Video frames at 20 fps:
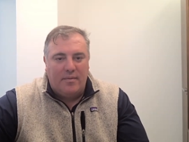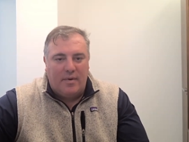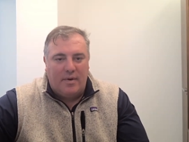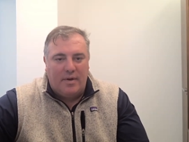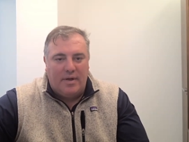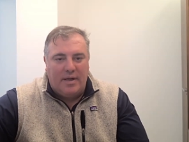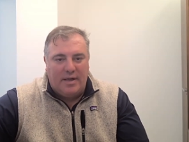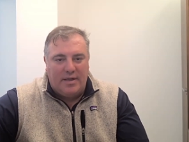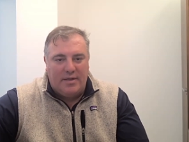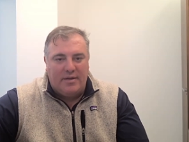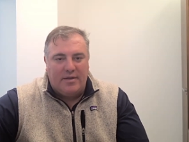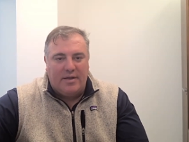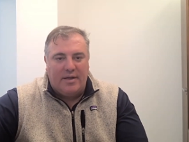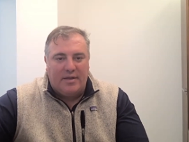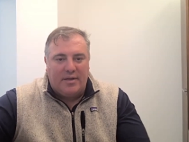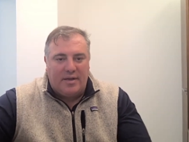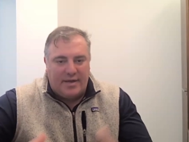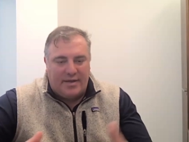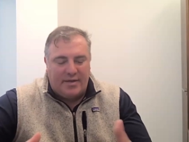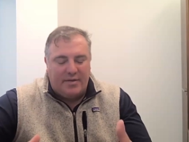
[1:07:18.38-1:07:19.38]
And
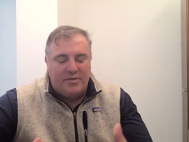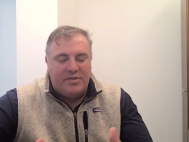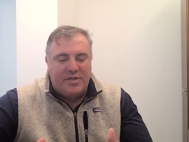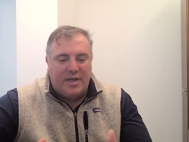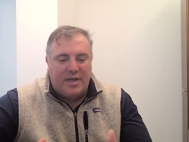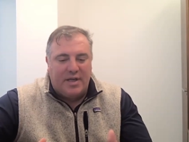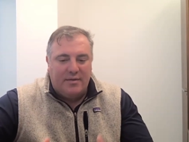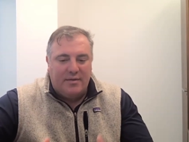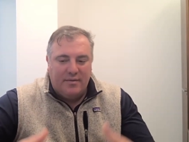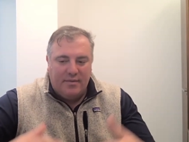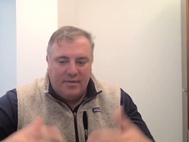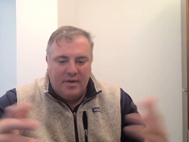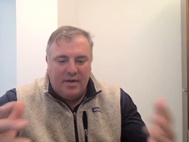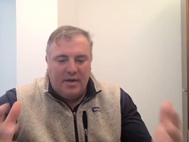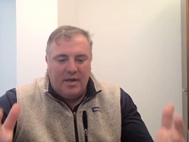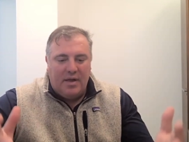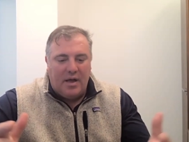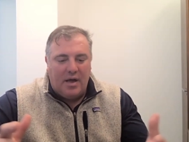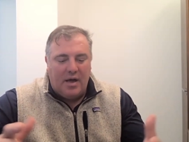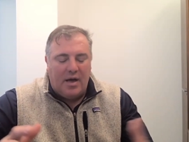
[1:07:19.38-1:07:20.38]
like you said,
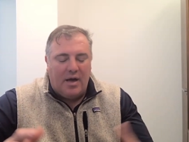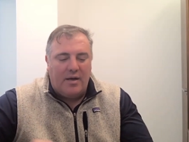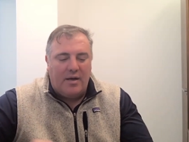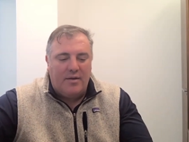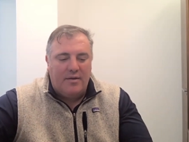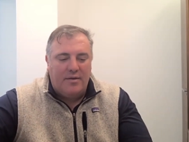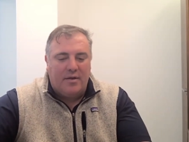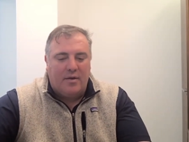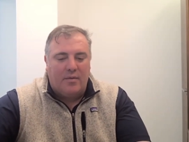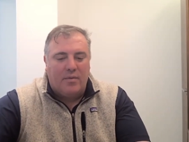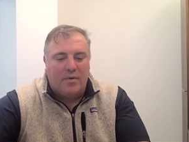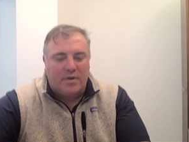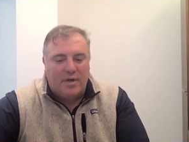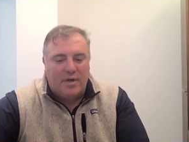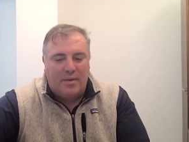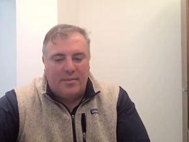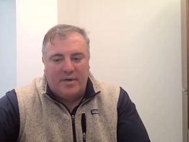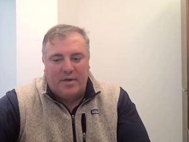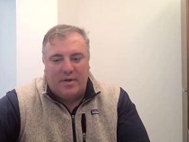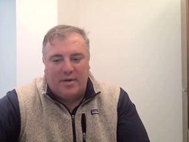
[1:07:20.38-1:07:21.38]
you know, we're
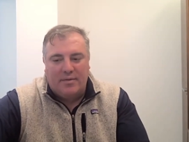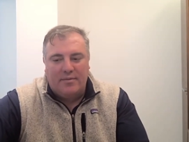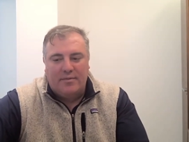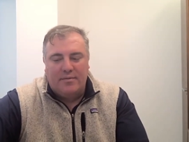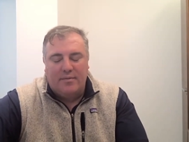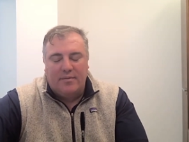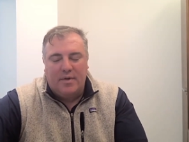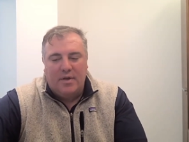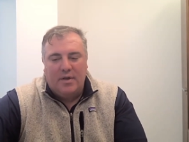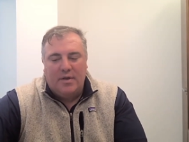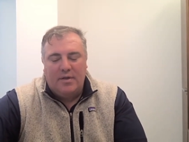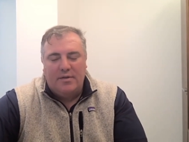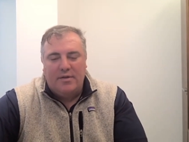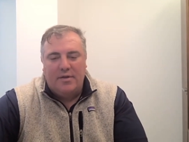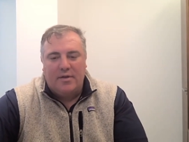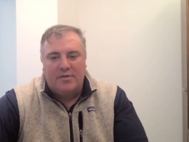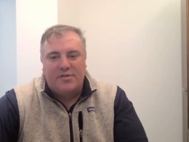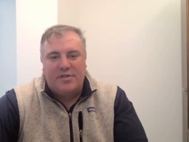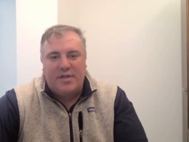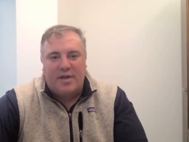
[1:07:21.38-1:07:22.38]
coming on, you know,
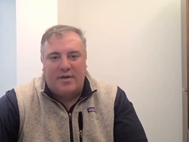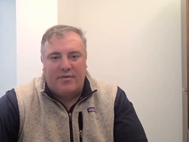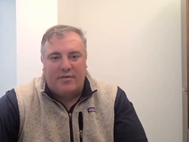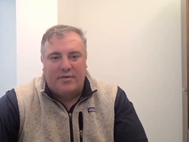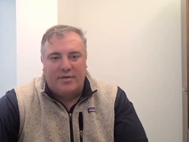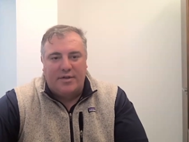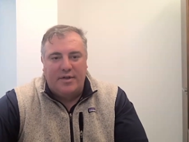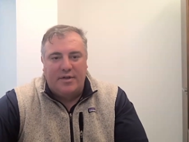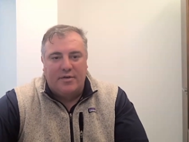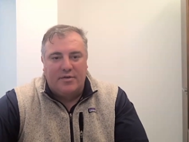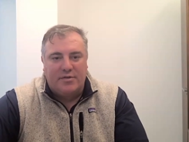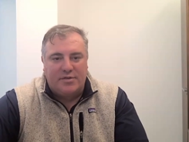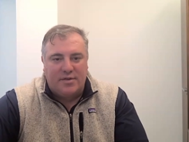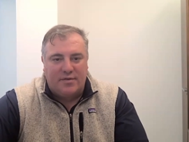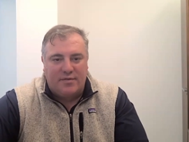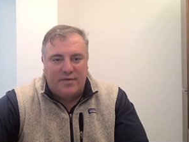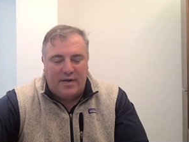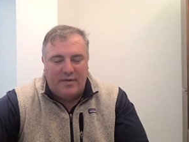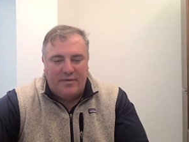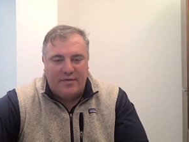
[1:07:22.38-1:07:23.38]
several years of
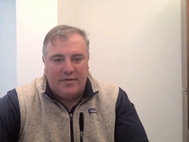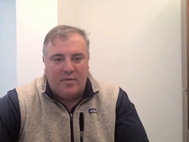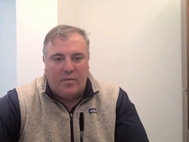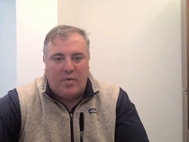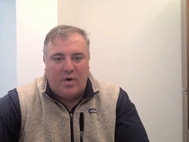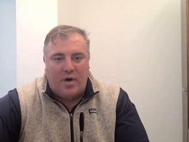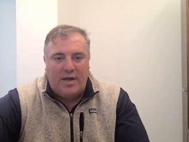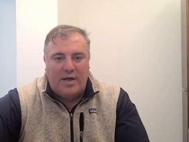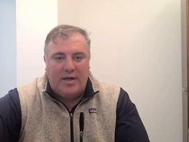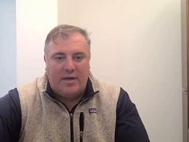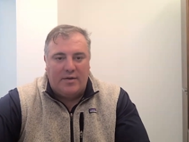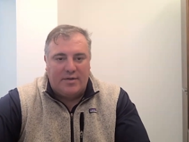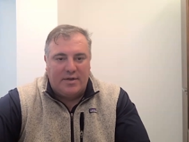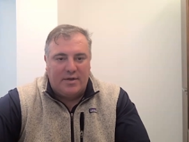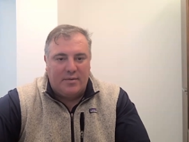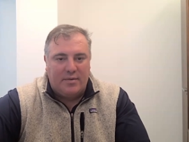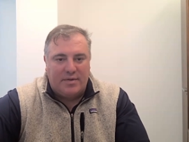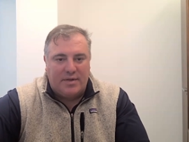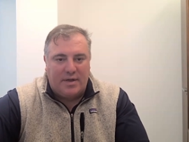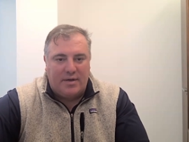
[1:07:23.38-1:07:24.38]
having the Y out there
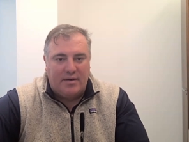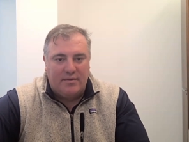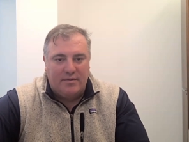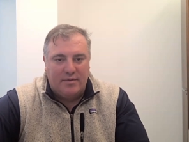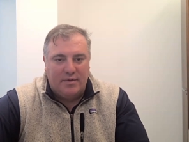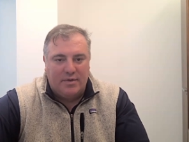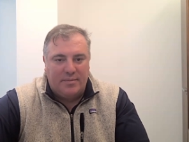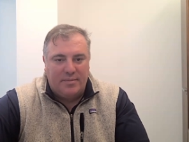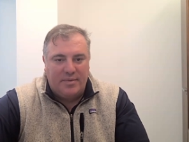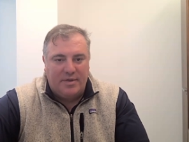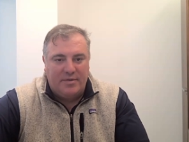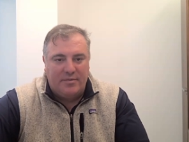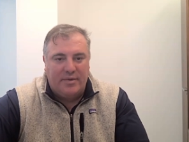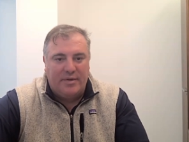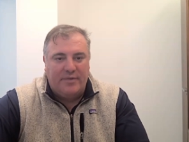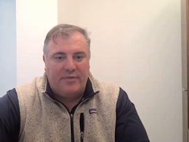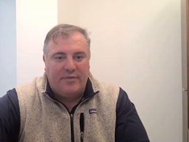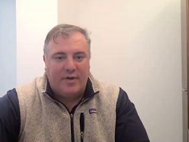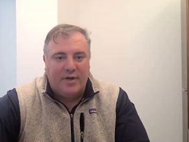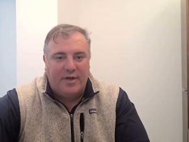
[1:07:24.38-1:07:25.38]
without really being
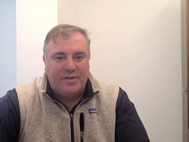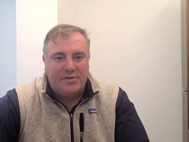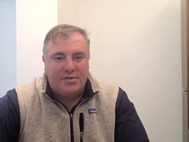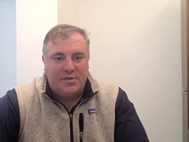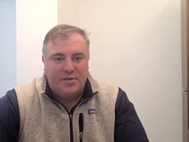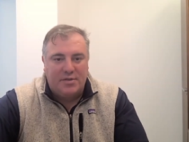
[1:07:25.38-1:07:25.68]
refreshed.